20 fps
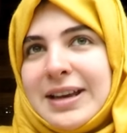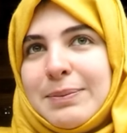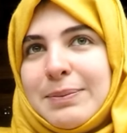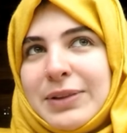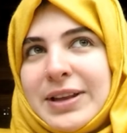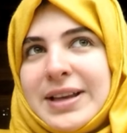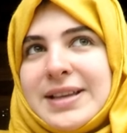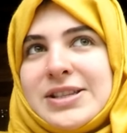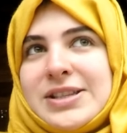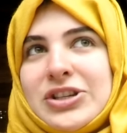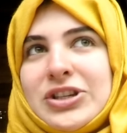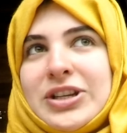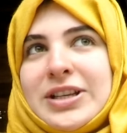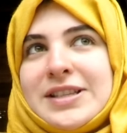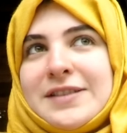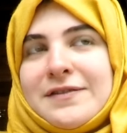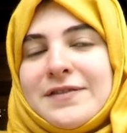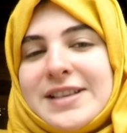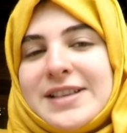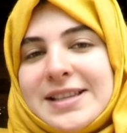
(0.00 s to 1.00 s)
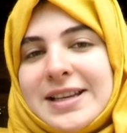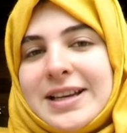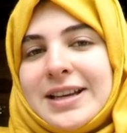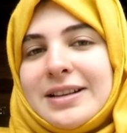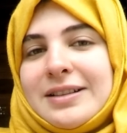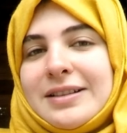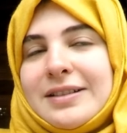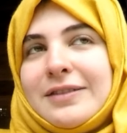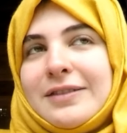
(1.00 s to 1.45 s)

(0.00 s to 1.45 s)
a place you need to visit